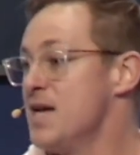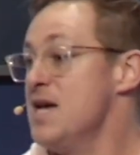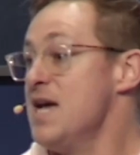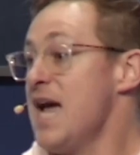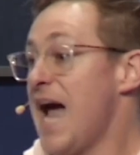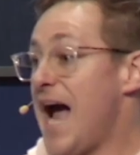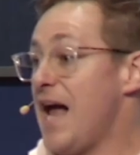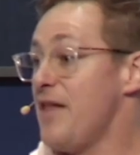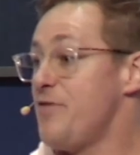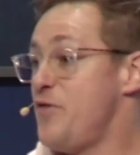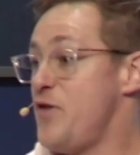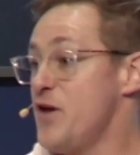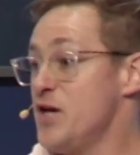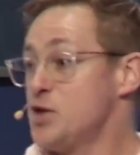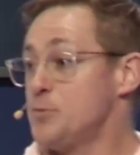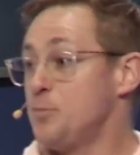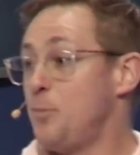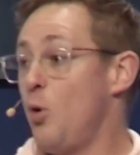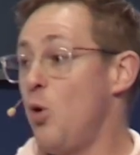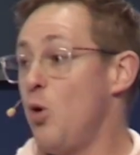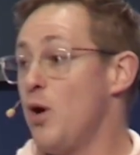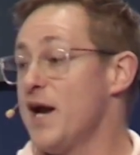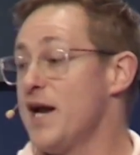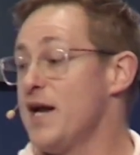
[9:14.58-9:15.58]
At this
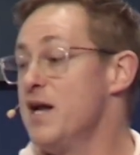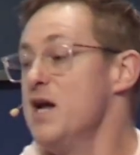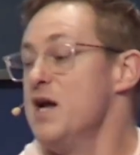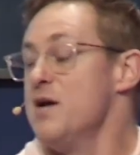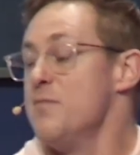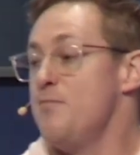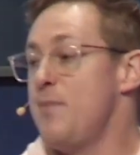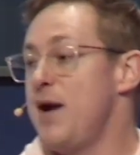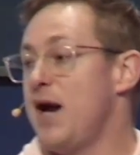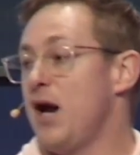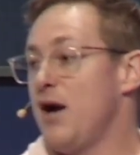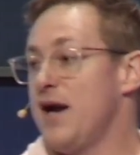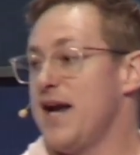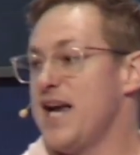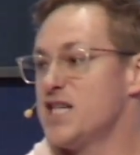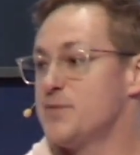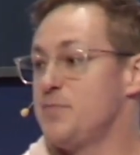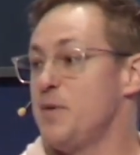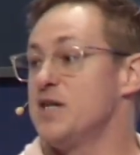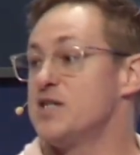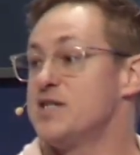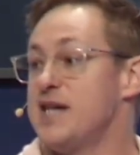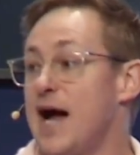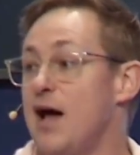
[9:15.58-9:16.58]
point, Mary has
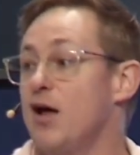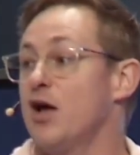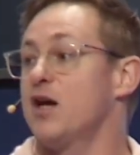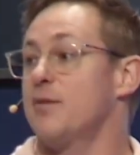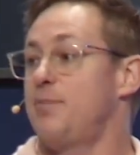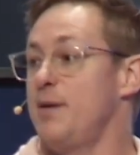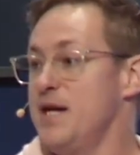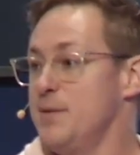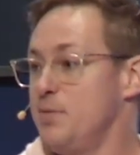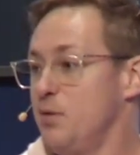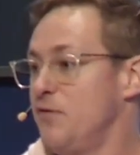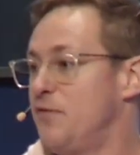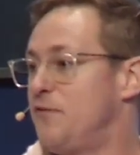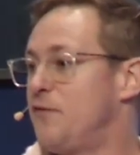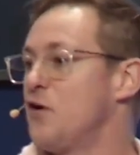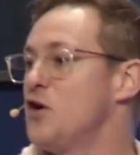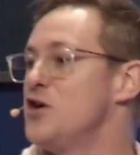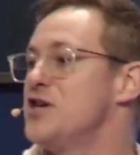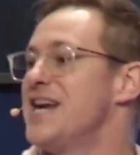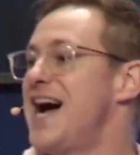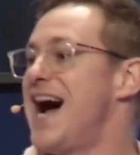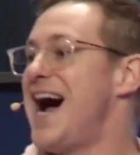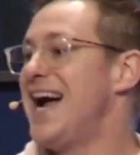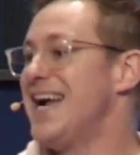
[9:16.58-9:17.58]
been telling people for
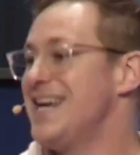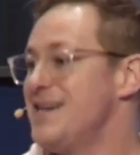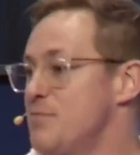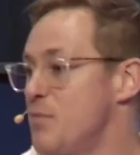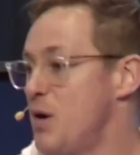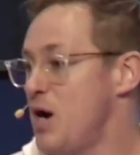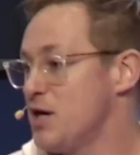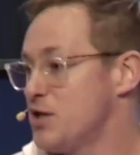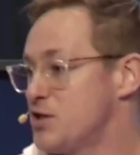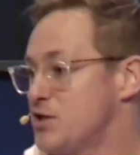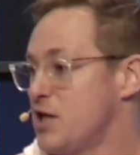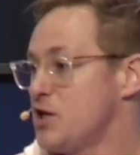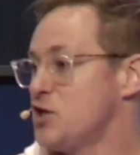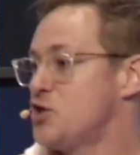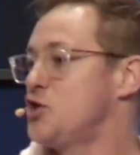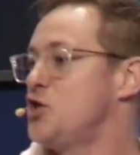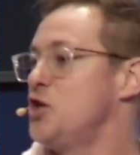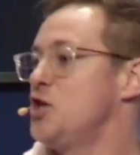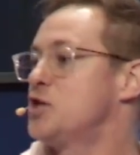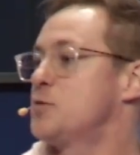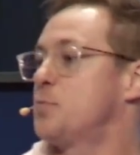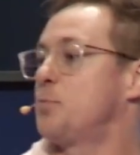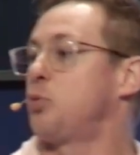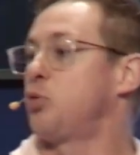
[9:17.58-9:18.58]
nine months that
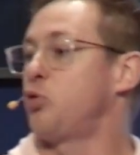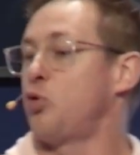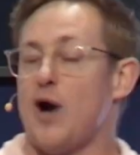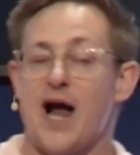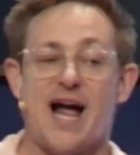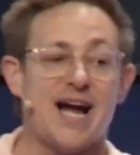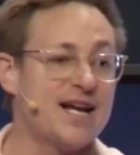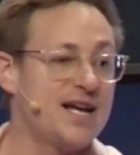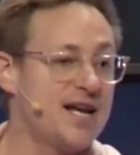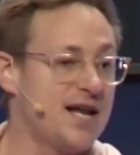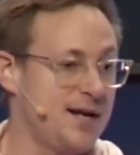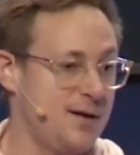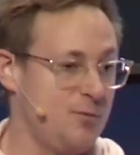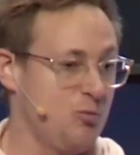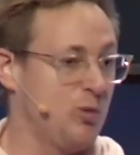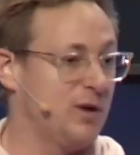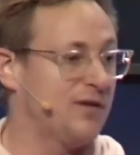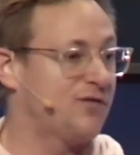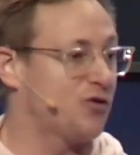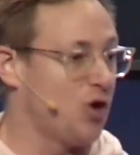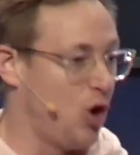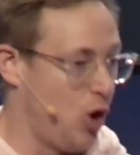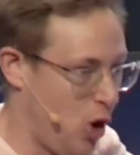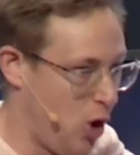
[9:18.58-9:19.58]
she's pregnant
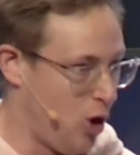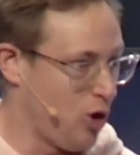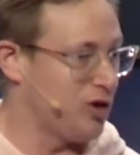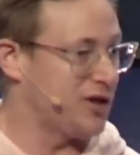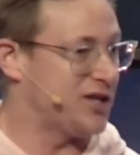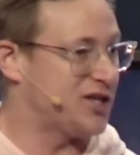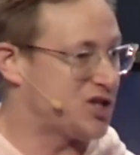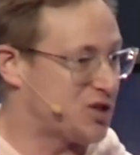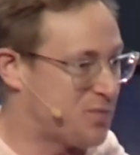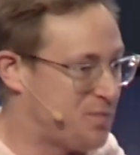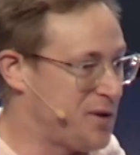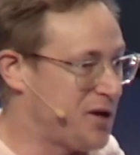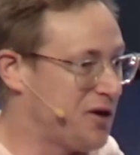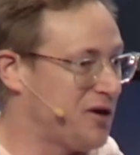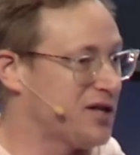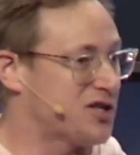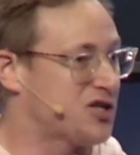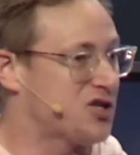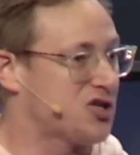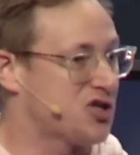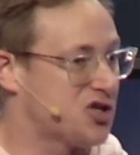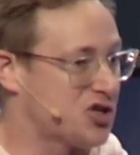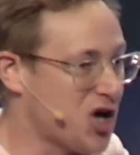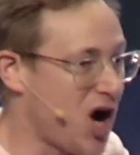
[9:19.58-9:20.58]
with the Holy
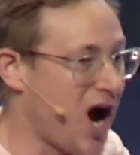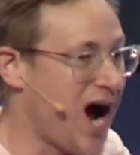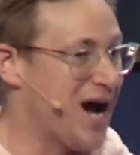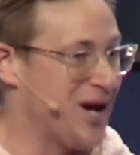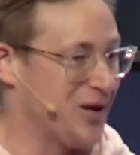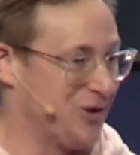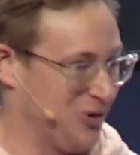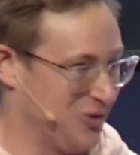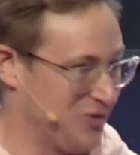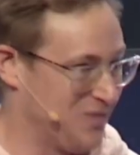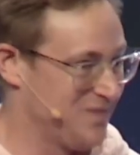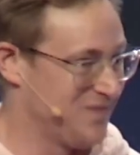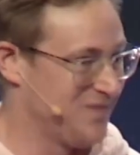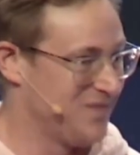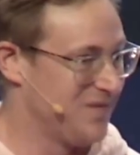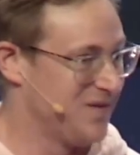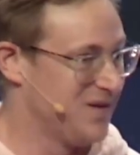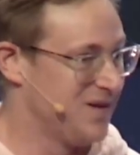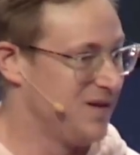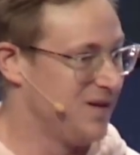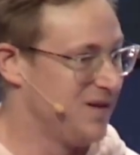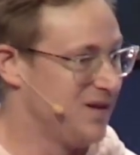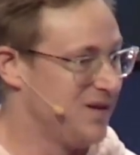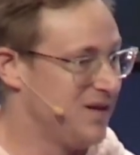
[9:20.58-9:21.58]
Spirit's child.
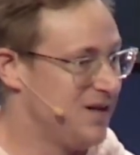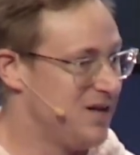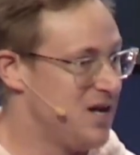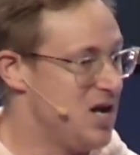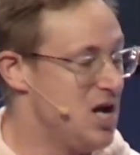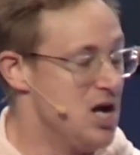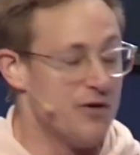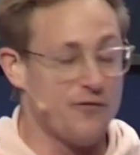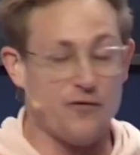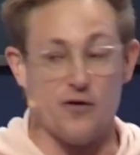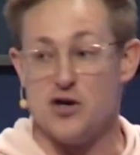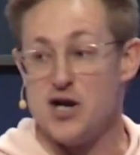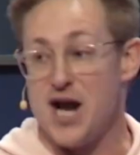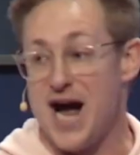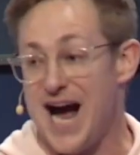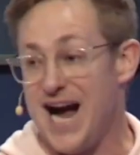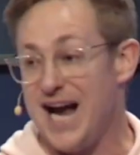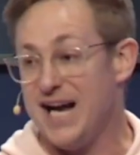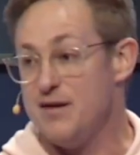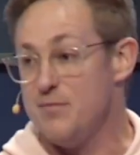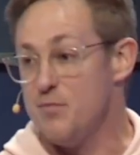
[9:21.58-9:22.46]
For nine